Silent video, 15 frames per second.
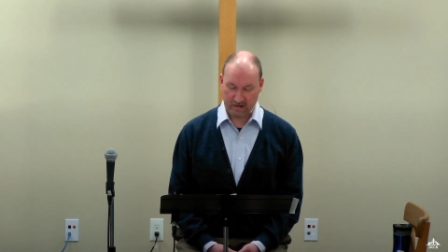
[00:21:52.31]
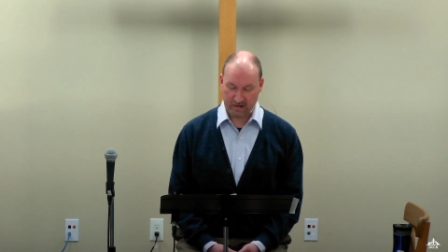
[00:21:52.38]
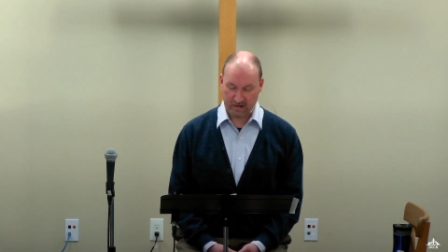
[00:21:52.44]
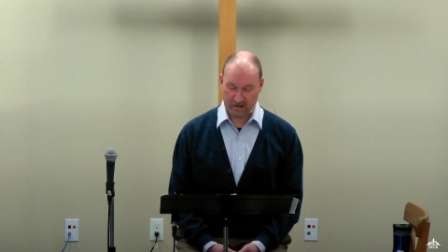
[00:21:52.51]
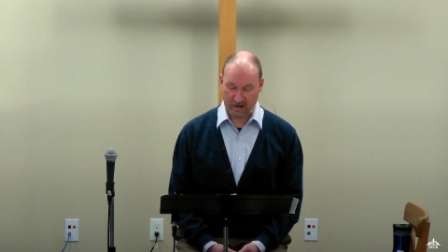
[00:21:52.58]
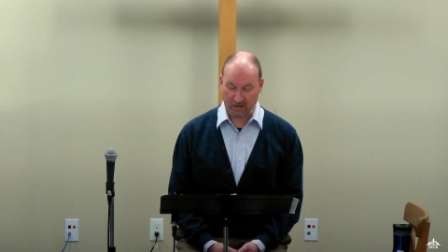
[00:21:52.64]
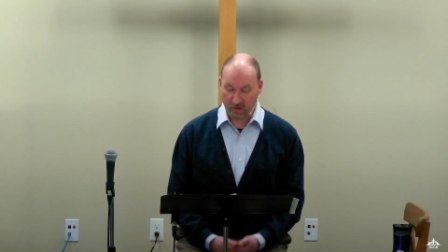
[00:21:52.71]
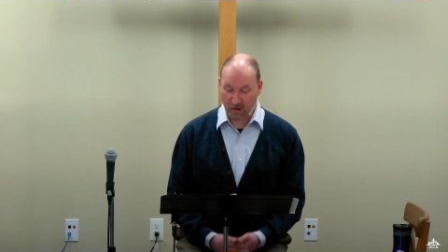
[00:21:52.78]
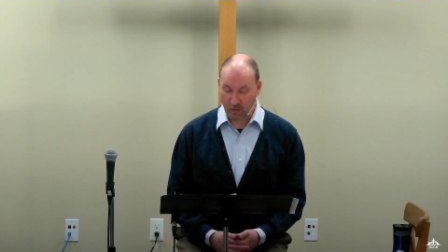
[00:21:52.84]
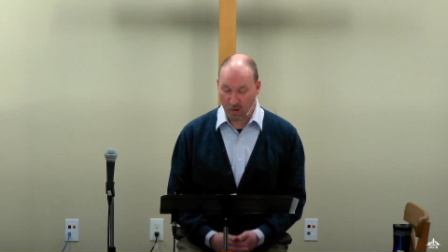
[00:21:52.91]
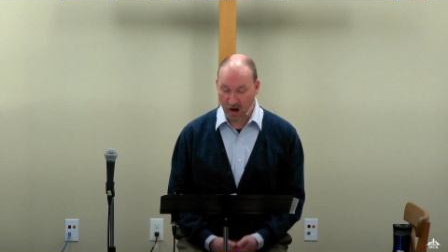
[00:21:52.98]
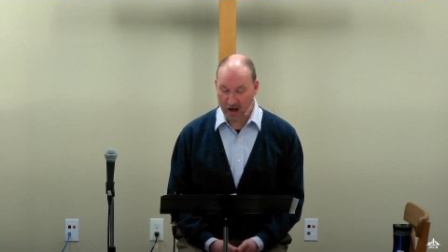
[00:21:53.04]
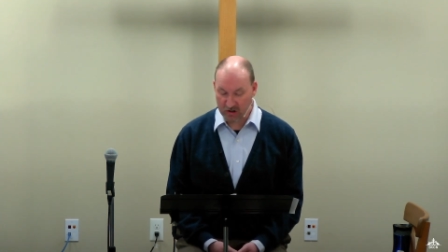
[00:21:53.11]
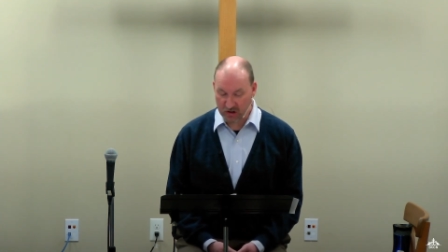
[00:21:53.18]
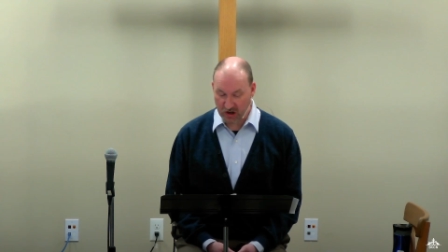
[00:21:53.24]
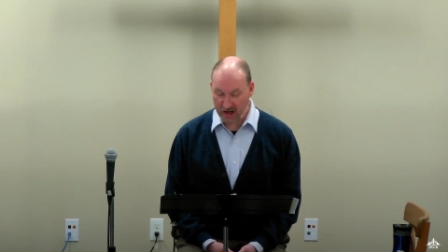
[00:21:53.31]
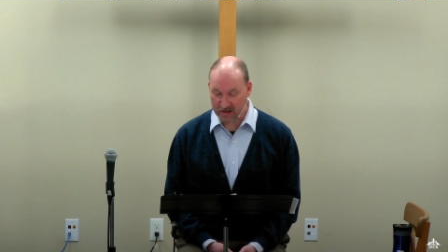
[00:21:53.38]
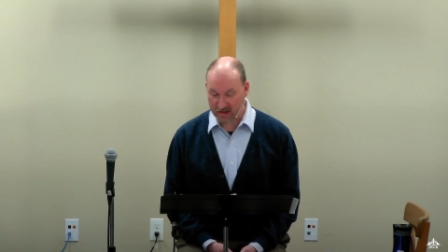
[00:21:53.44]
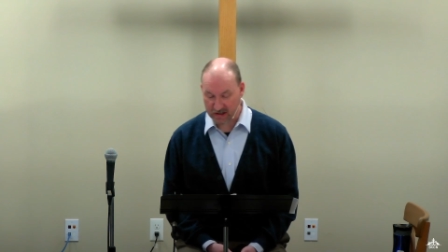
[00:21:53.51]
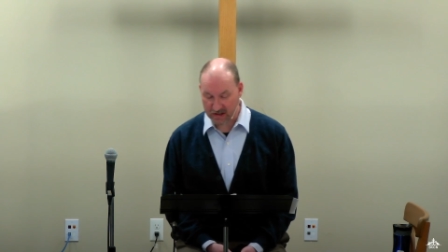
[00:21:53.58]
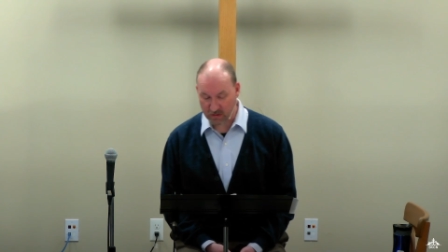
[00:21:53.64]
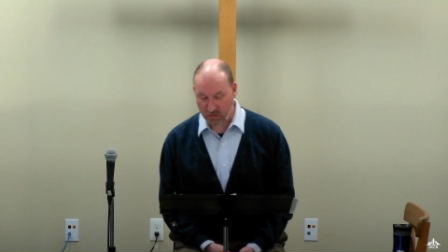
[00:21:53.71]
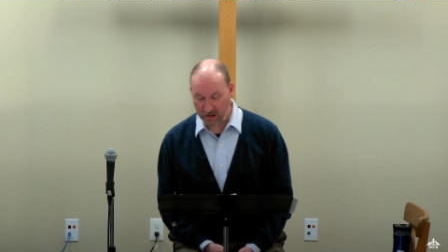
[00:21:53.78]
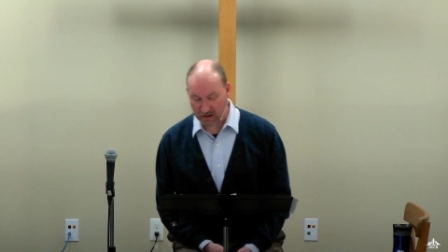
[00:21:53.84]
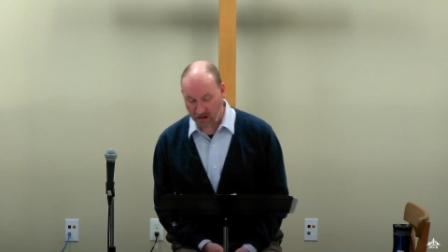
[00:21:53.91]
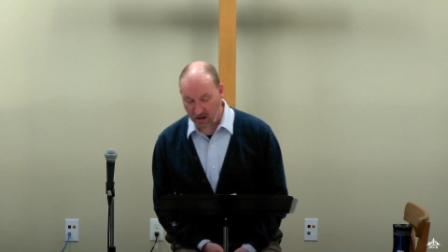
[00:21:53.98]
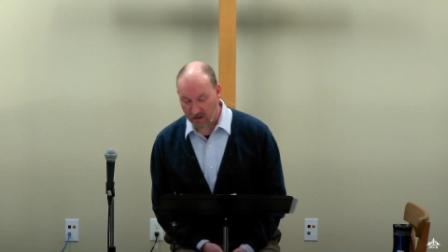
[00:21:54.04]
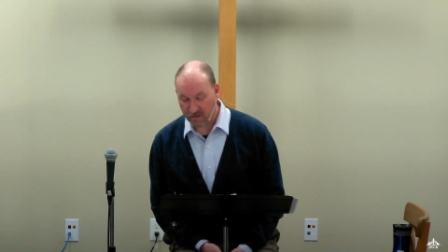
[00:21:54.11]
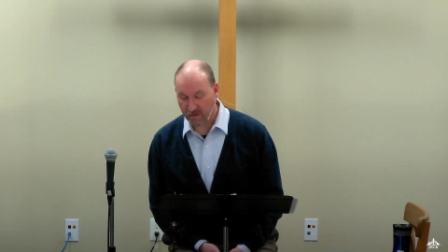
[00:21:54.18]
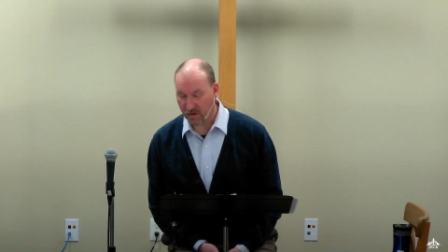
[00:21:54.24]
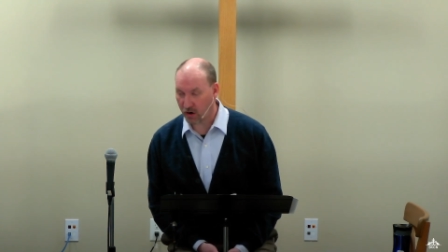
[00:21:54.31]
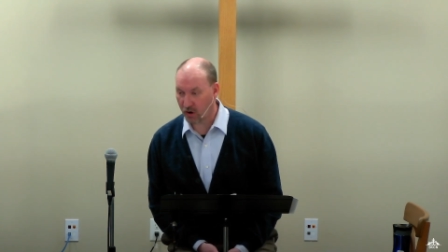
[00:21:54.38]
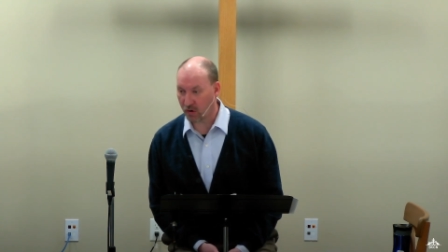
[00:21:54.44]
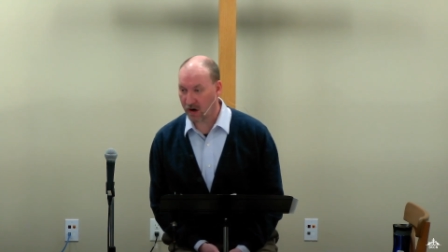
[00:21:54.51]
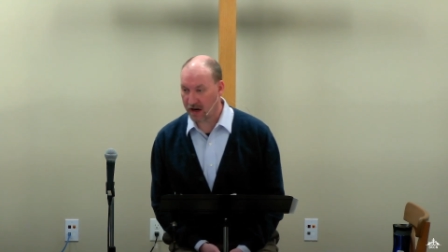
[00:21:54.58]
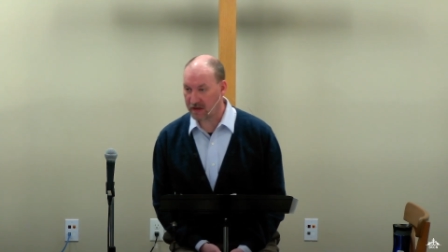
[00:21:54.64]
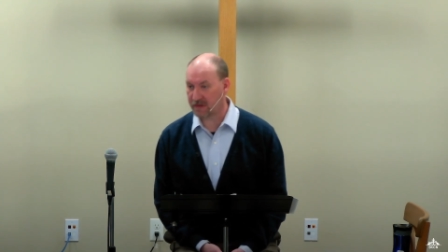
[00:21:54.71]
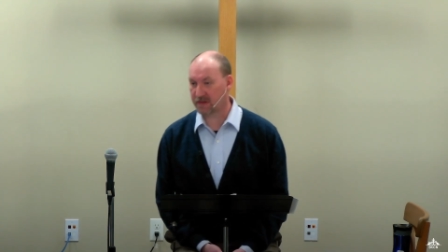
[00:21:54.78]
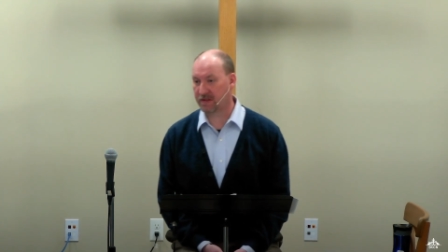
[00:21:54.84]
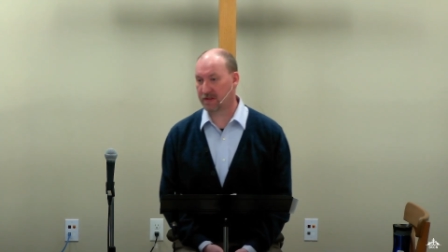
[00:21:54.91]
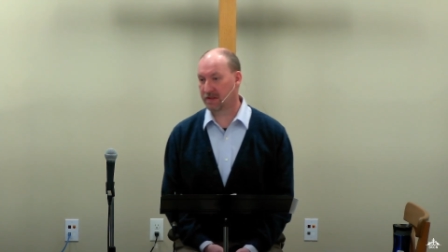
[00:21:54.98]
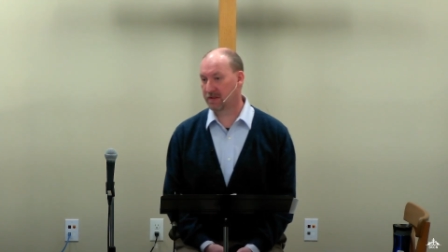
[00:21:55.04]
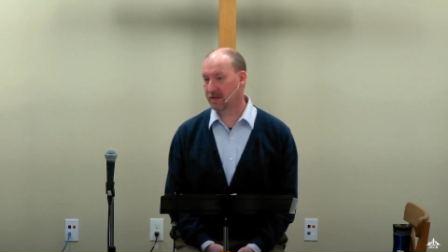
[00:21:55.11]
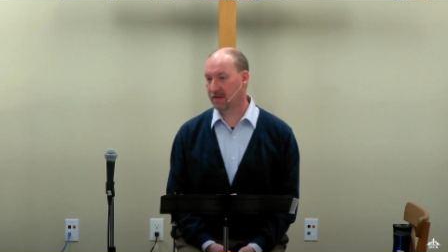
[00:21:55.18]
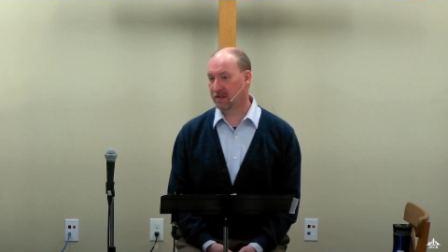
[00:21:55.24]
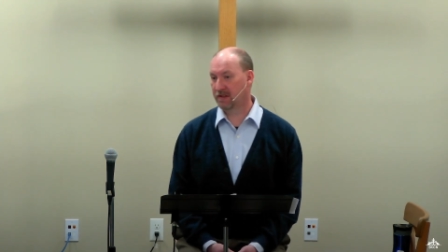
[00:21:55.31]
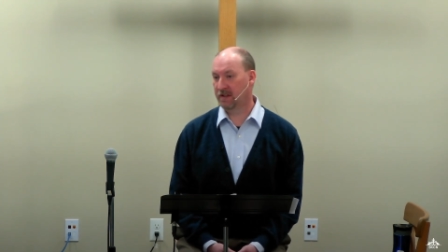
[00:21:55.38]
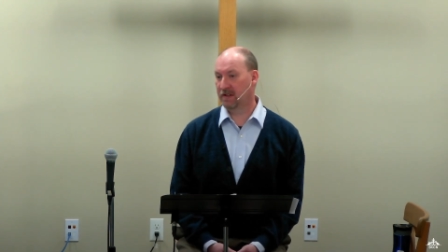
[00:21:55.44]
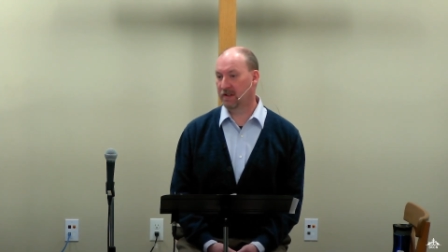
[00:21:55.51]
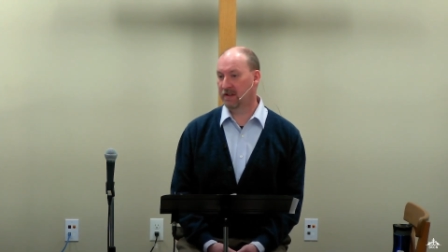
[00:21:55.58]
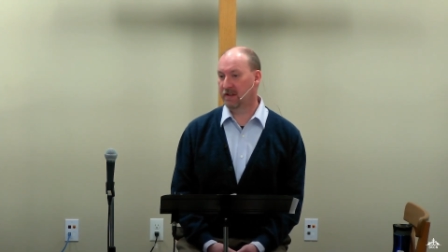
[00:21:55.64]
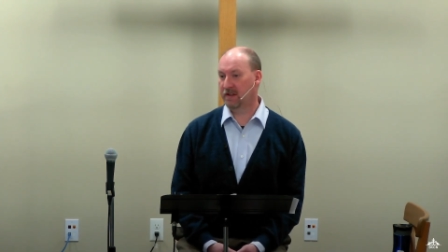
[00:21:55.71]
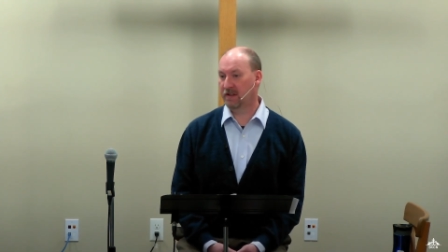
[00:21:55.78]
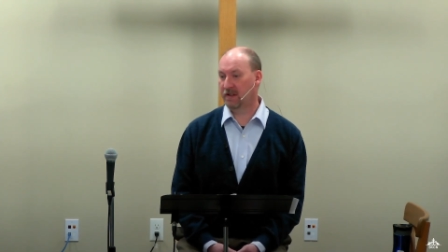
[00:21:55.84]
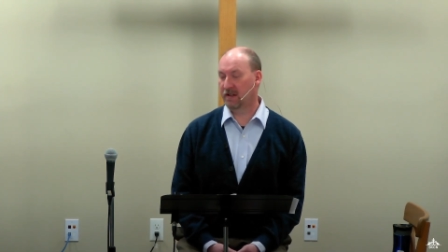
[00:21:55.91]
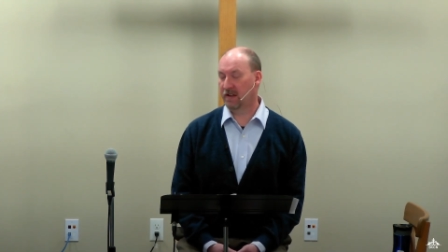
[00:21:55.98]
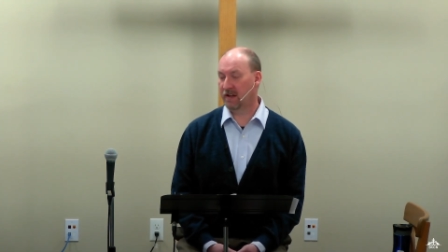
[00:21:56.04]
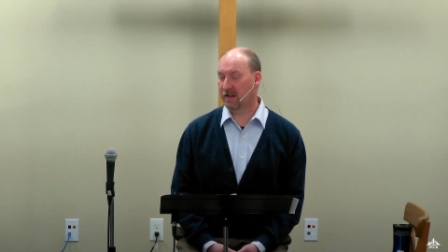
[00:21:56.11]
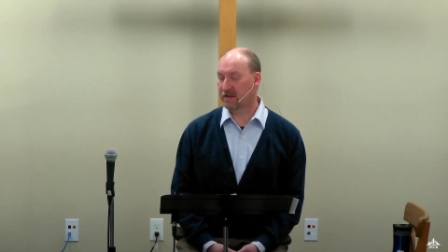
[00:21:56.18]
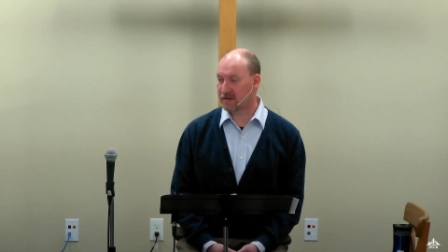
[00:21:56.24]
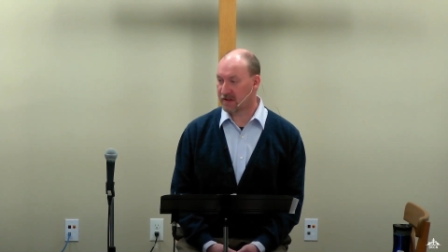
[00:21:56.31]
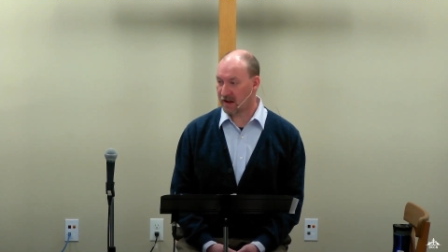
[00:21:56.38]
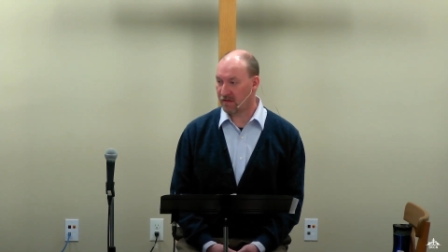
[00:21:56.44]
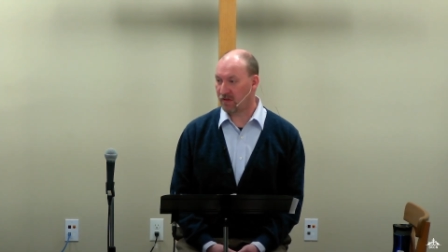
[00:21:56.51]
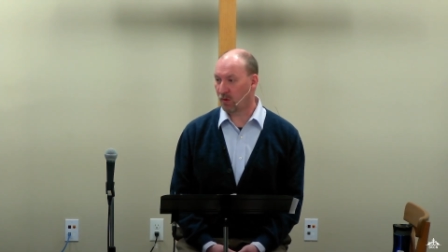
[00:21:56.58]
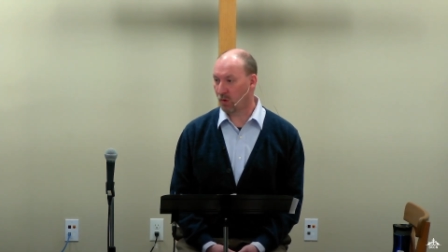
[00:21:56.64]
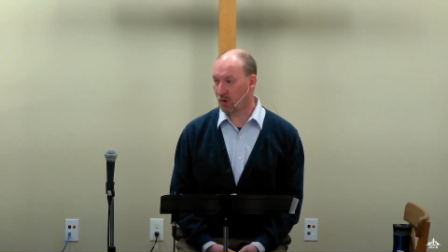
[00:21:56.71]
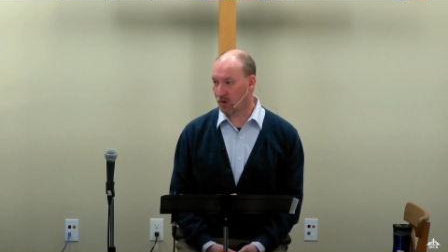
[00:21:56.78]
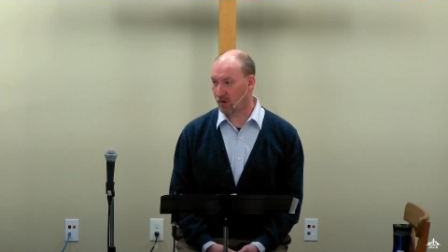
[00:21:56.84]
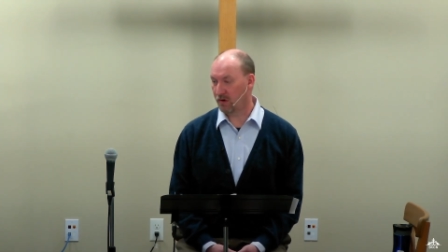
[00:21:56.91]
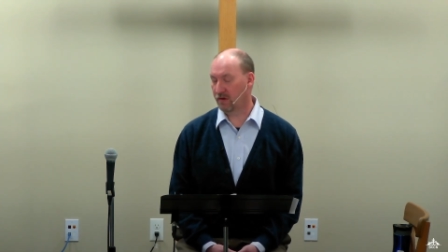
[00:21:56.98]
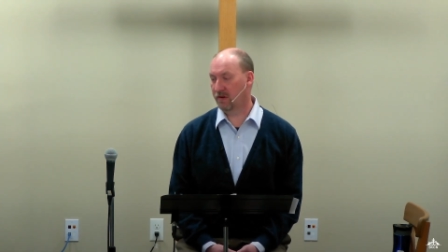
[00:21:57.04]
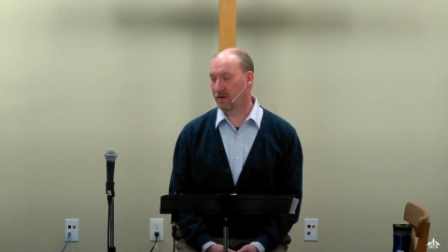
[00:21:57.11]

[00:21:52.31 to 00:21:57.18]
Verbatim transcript: And if we want justice, we live for Christ instead of the world.